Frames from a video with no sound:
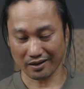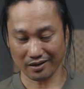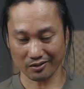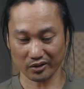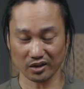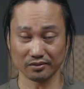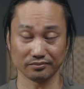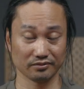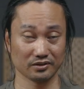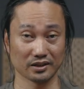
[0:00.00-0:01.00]
out
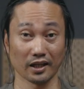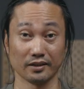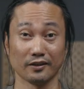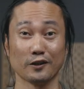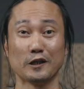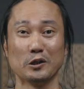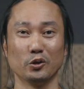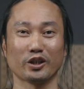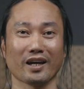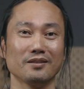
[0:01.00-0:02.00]
of 10.
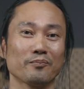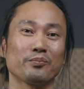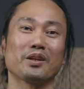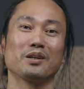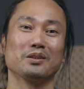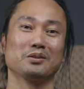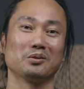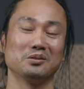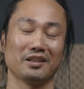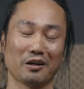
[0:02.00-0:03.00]
Okay,
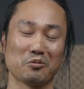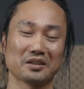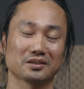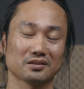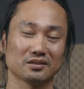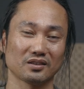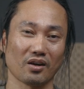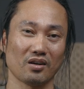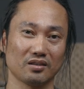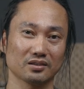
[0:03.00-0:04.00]
so I want to
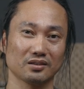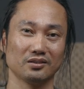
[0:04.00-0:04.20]
talk